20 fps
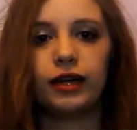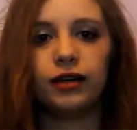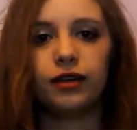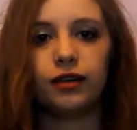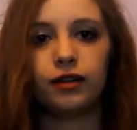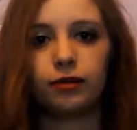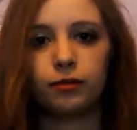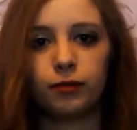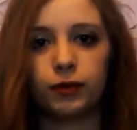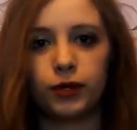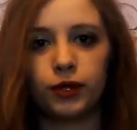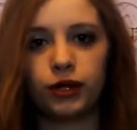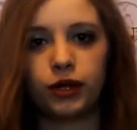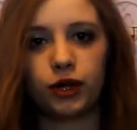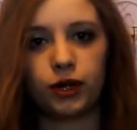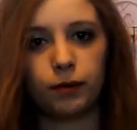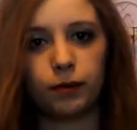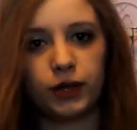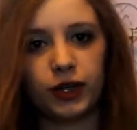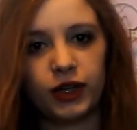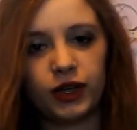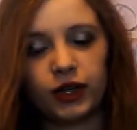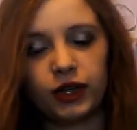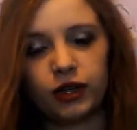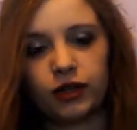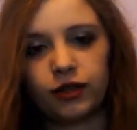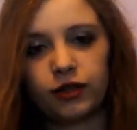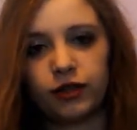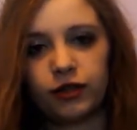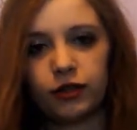In this book,
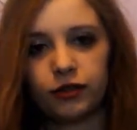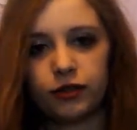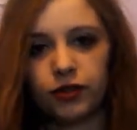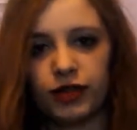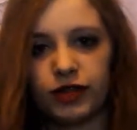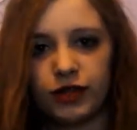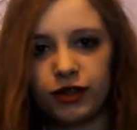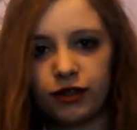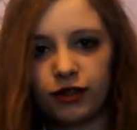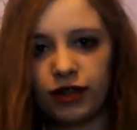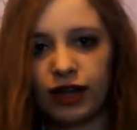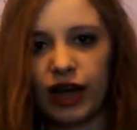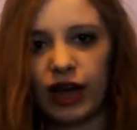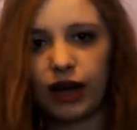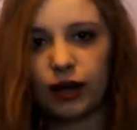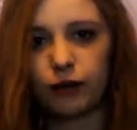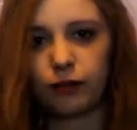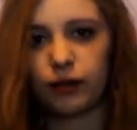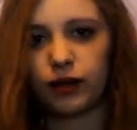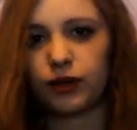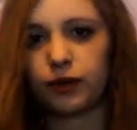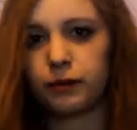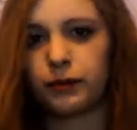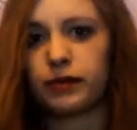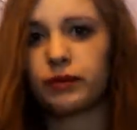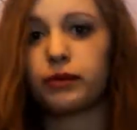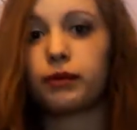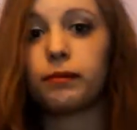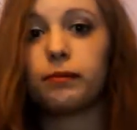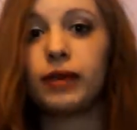America is still trying to decide whether
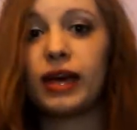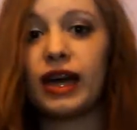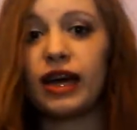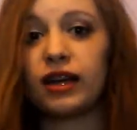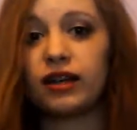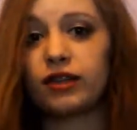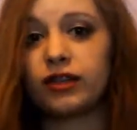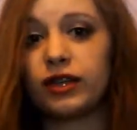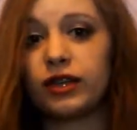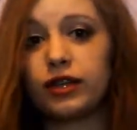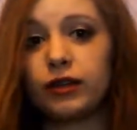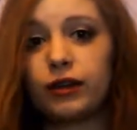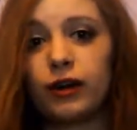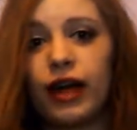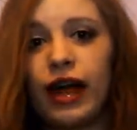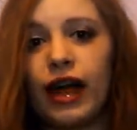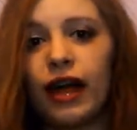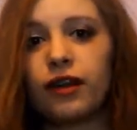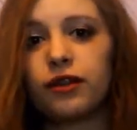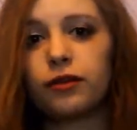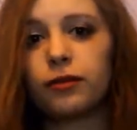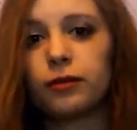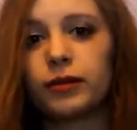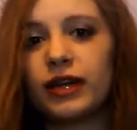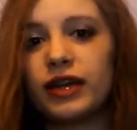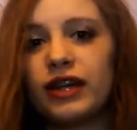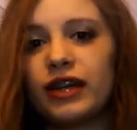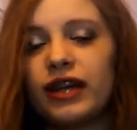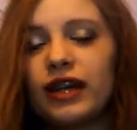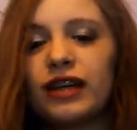between Maxine or
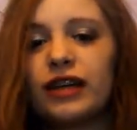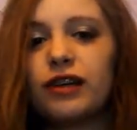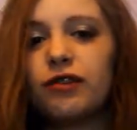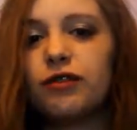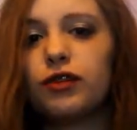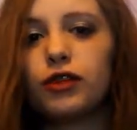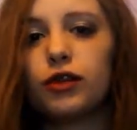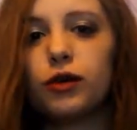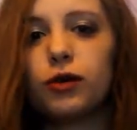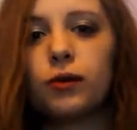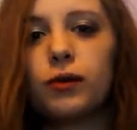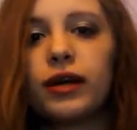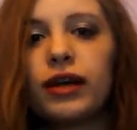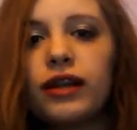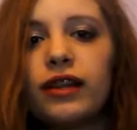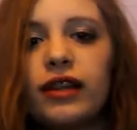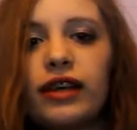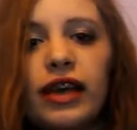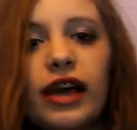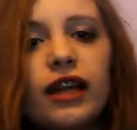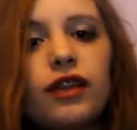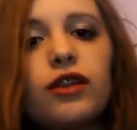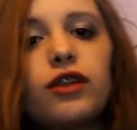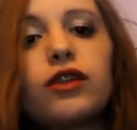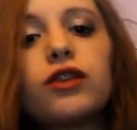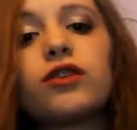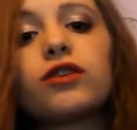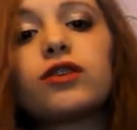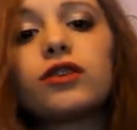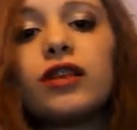Aspen. And even though in the end
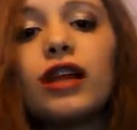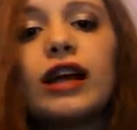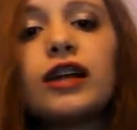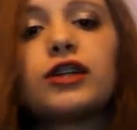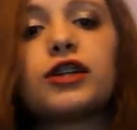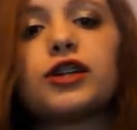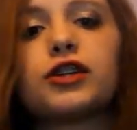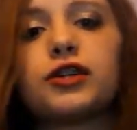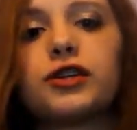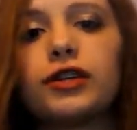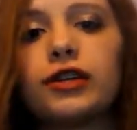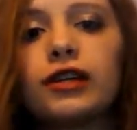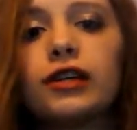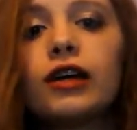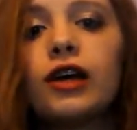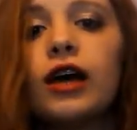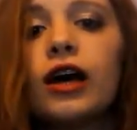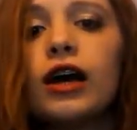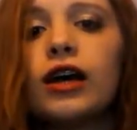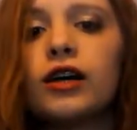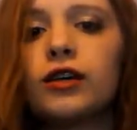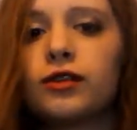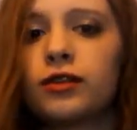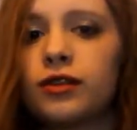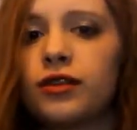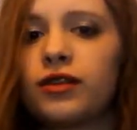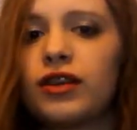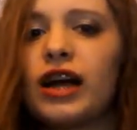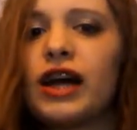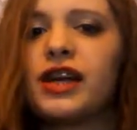of the selection, she
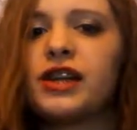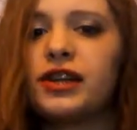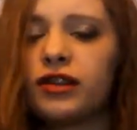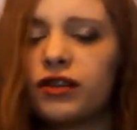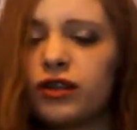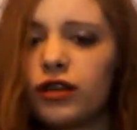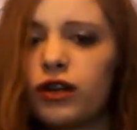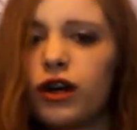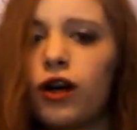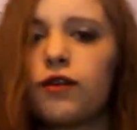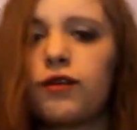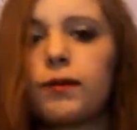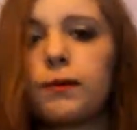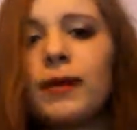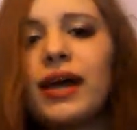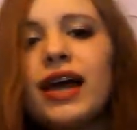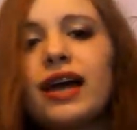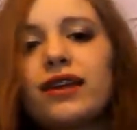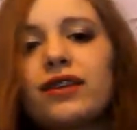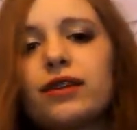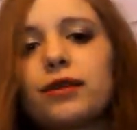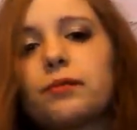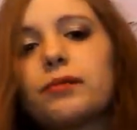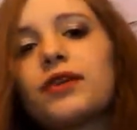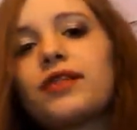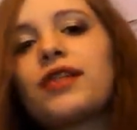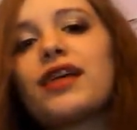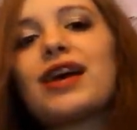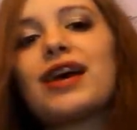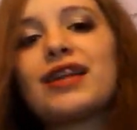decides she's going to go for Maxine,
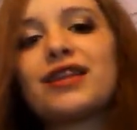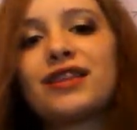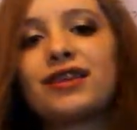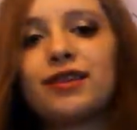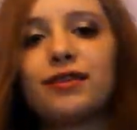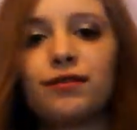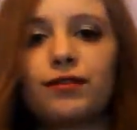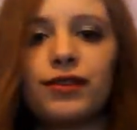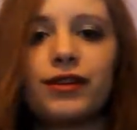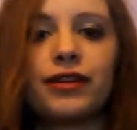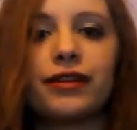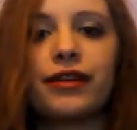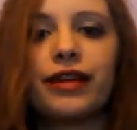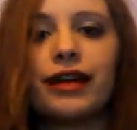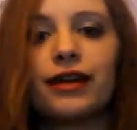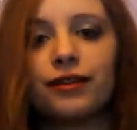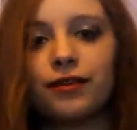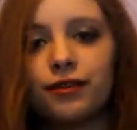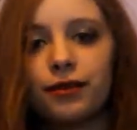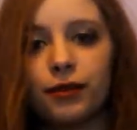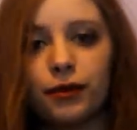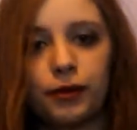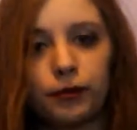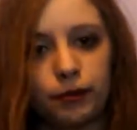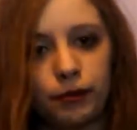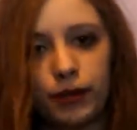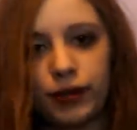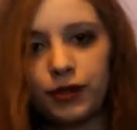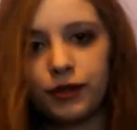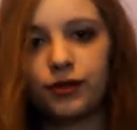but that didn't really last 3
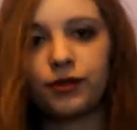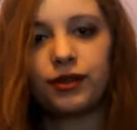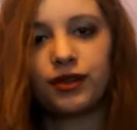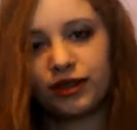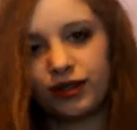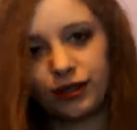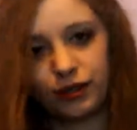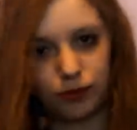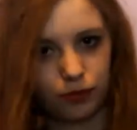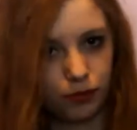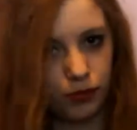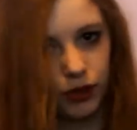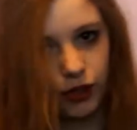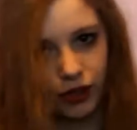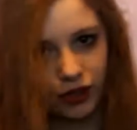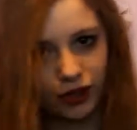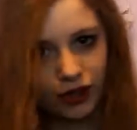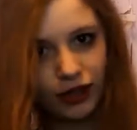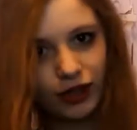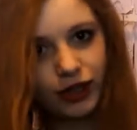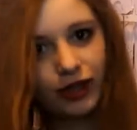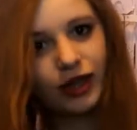pages into the book.